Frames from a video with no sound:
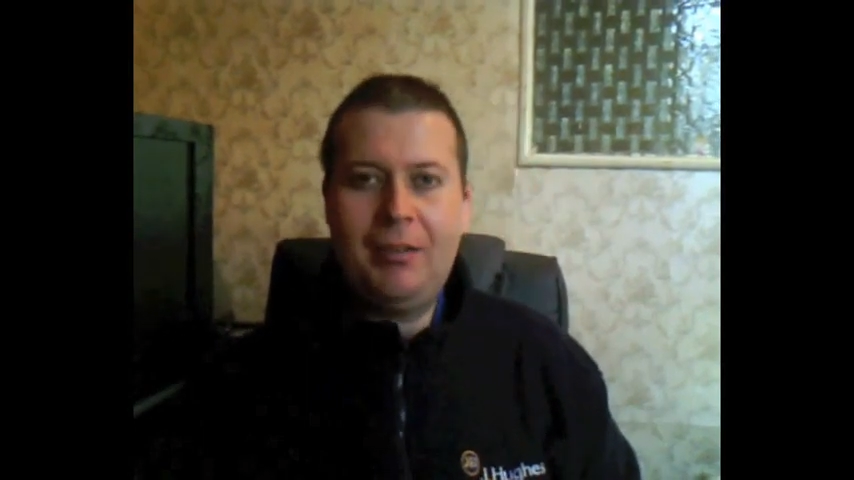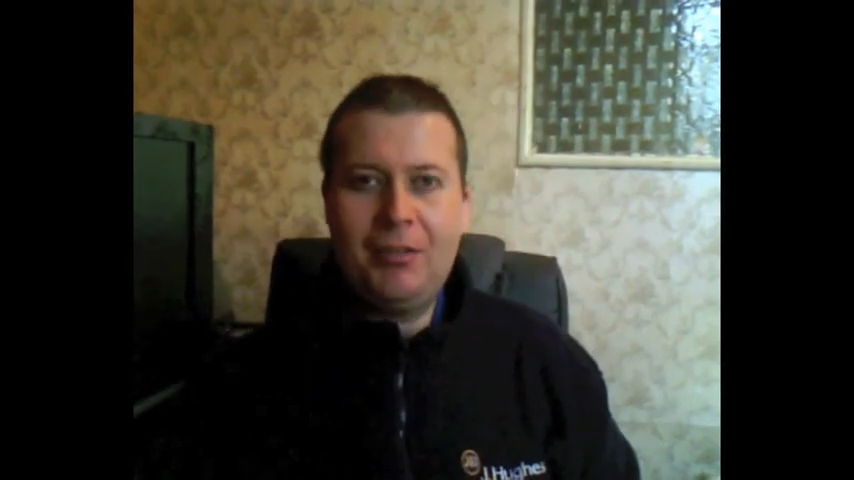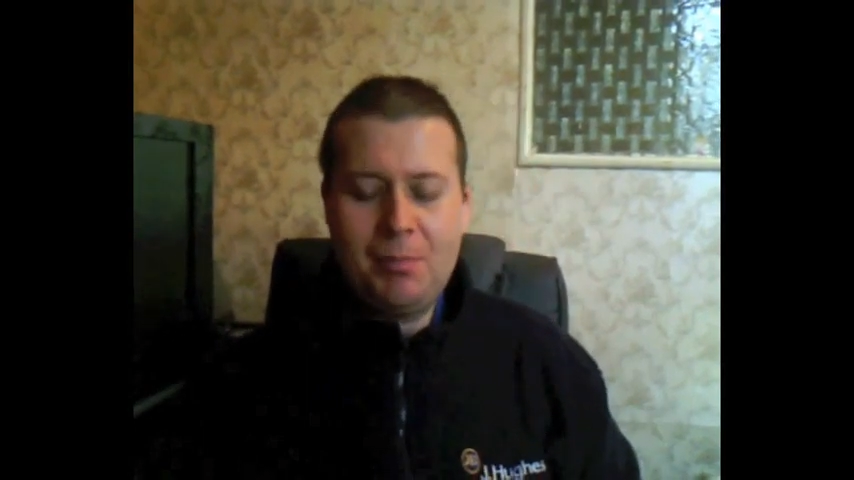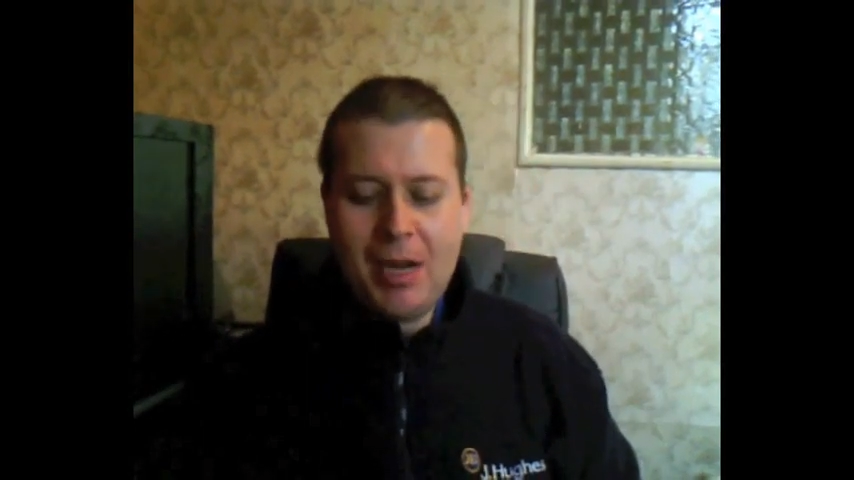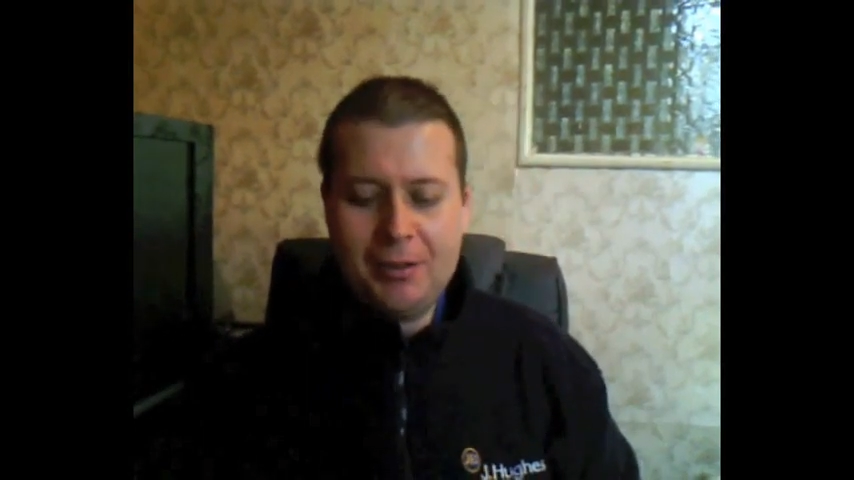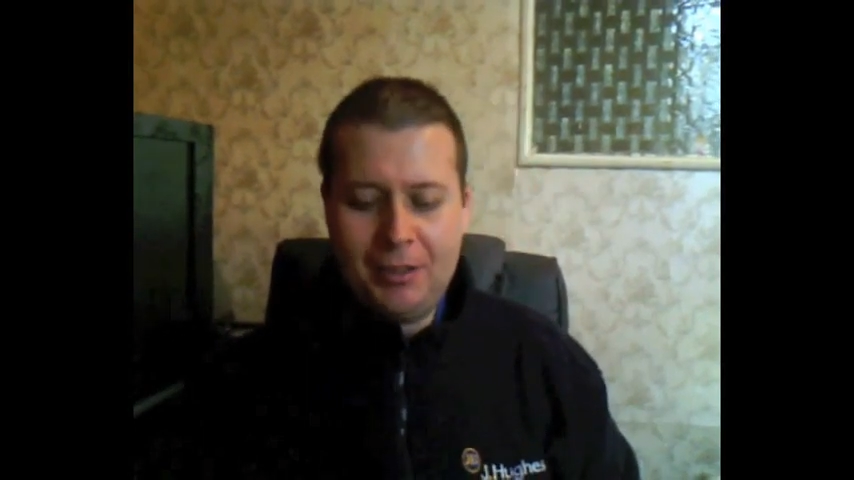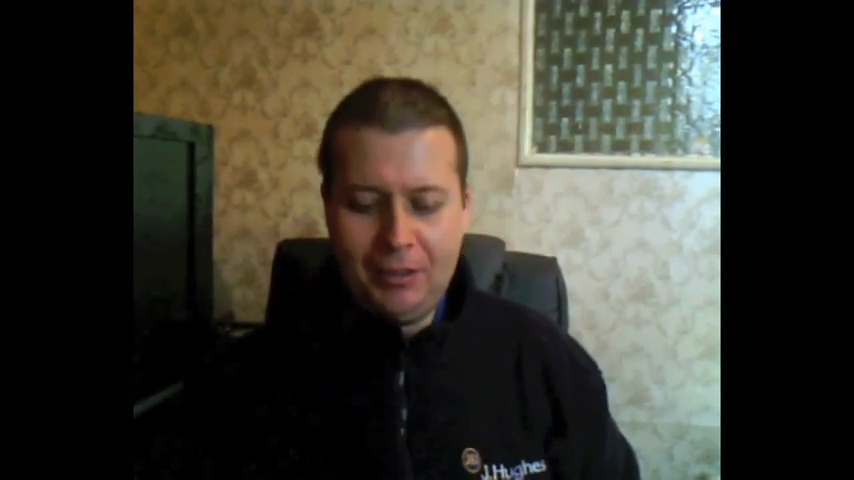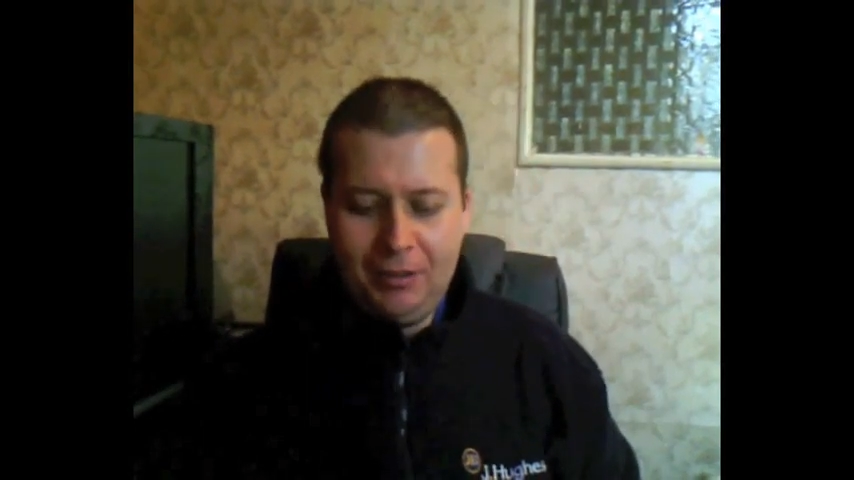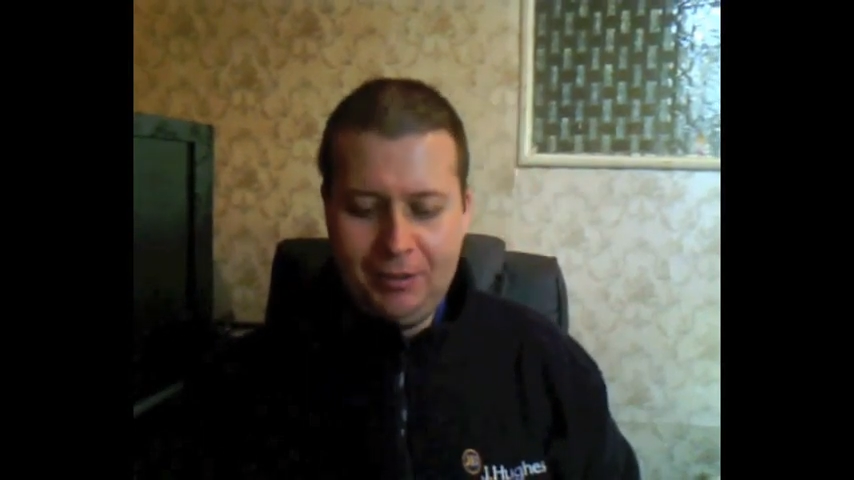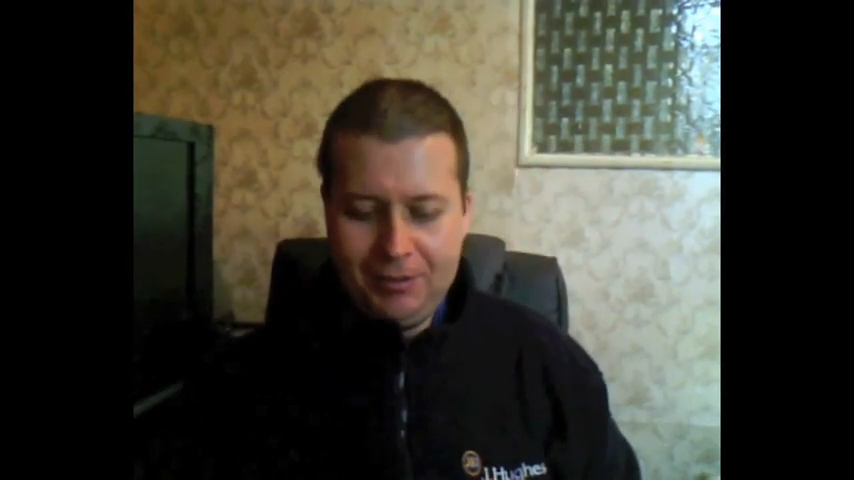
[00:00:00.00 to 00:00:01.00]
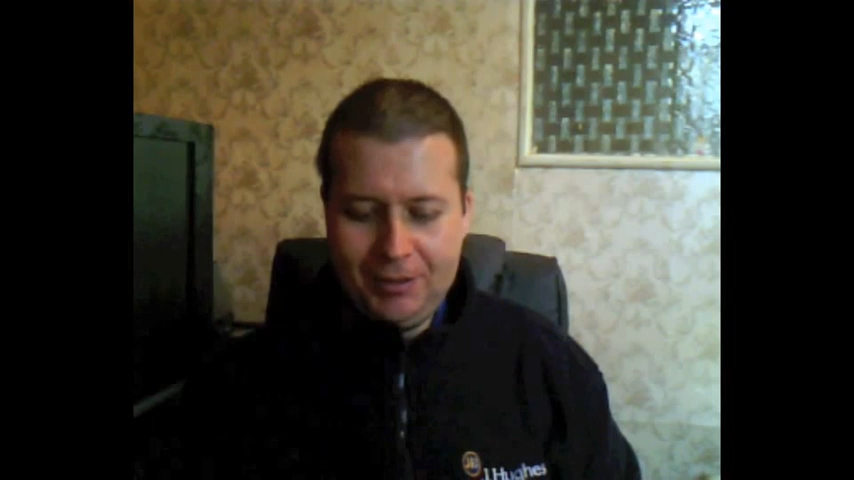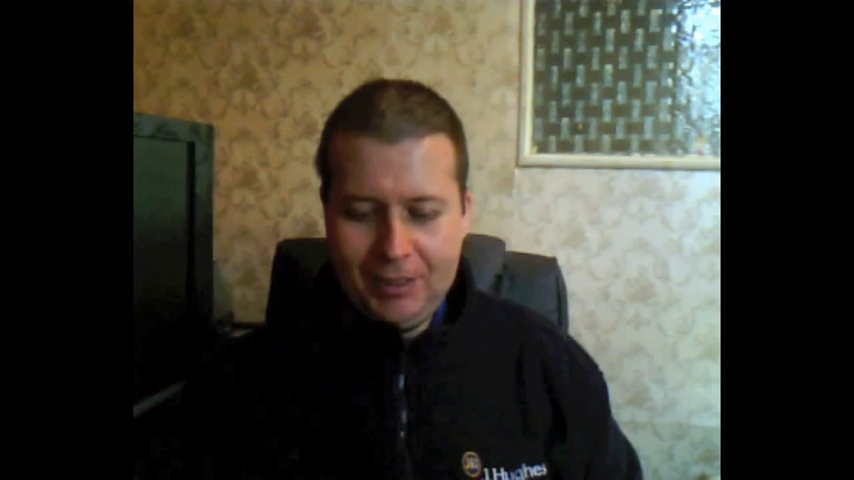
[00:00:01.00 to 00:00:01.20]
have the manual.